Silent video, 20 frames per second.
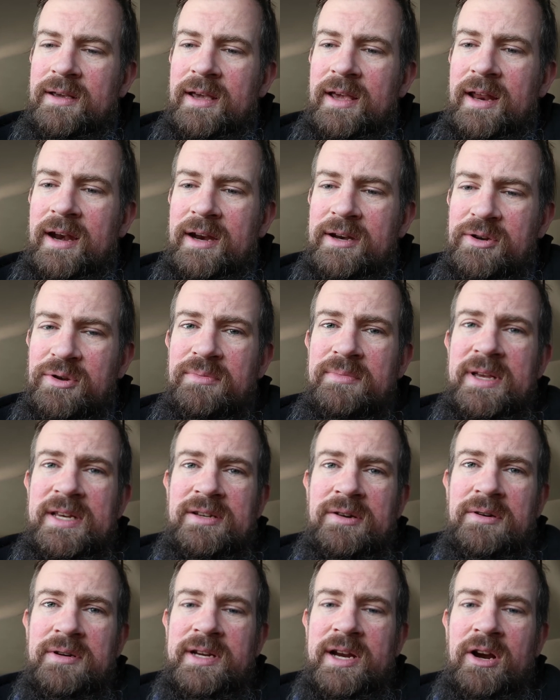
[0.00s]
And I do
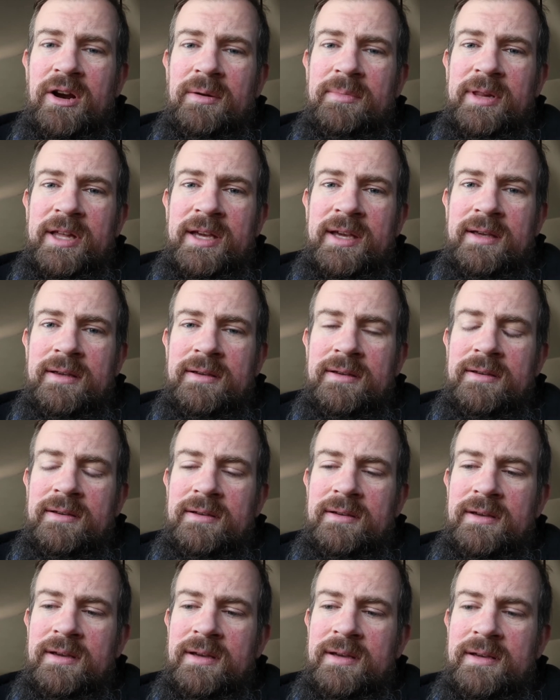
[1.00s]
miss her terribly.
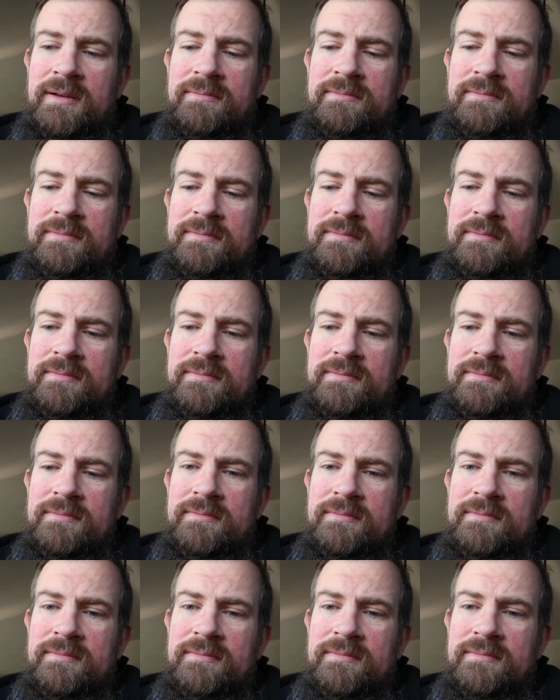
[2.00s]
Um,
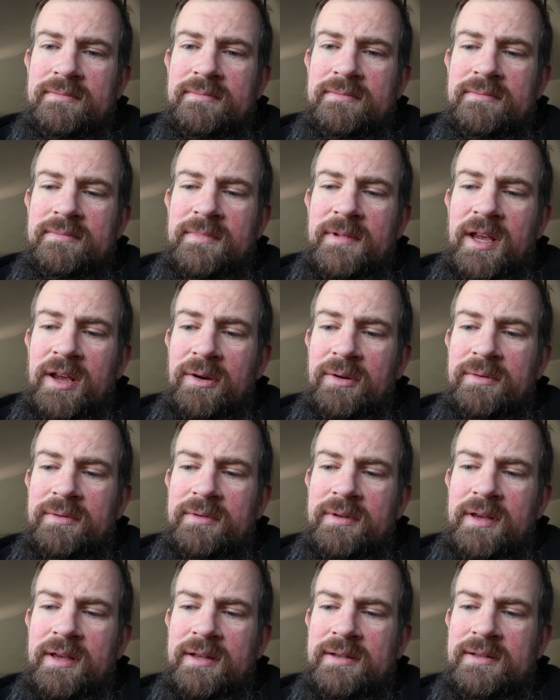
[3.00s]
you know,
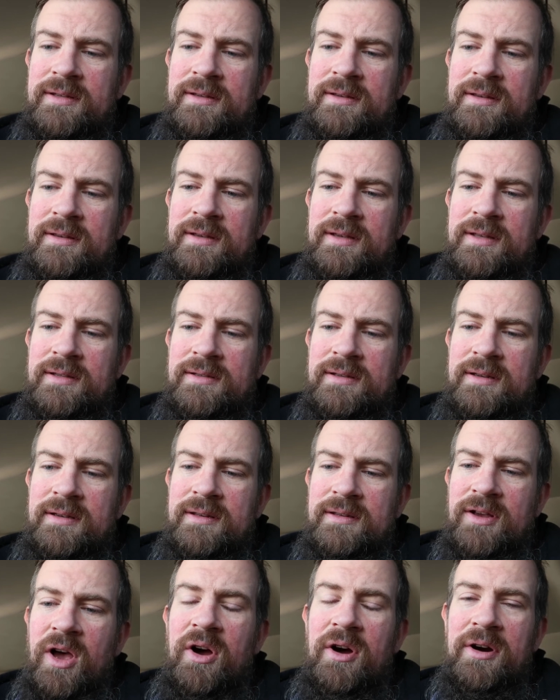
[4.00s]
it's it's
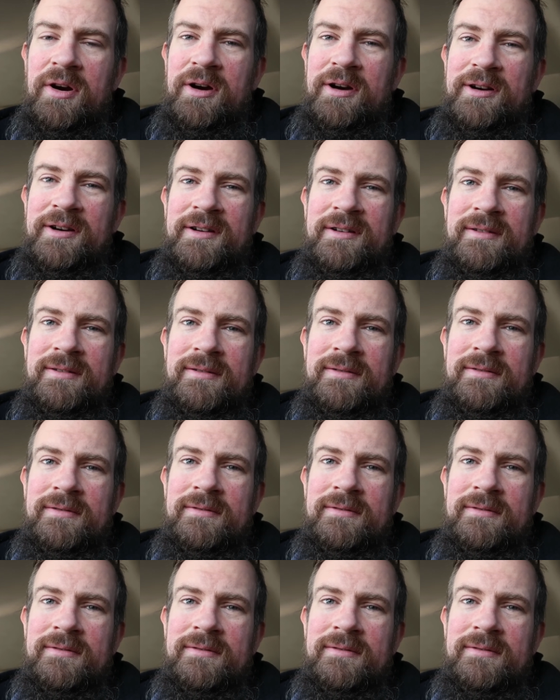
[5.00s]
it's hard